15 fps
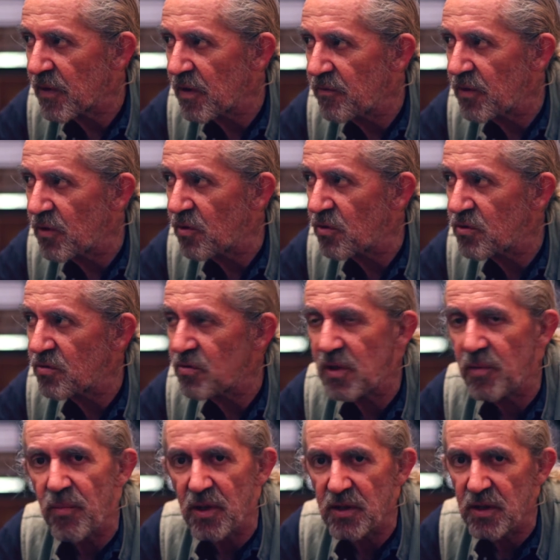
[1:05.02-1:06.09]
wrote to the
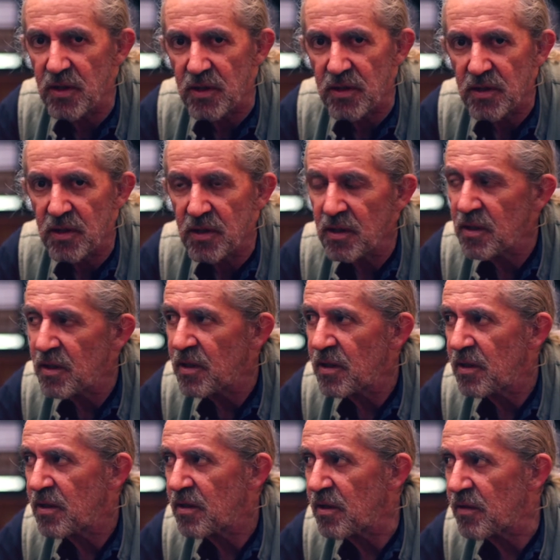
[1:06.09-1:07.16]
mother
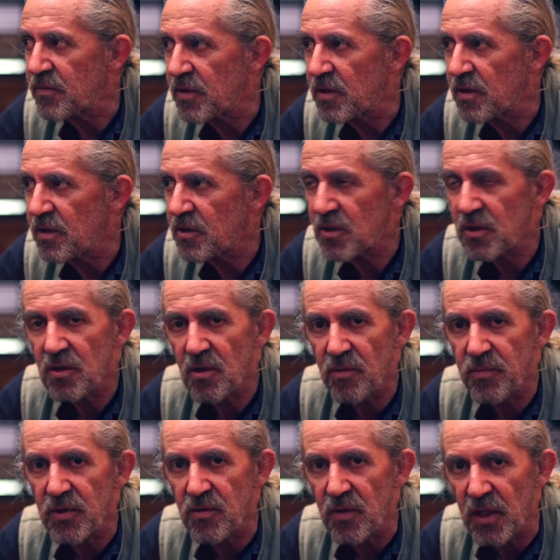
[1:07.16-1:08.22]
of the Sri Aurobindo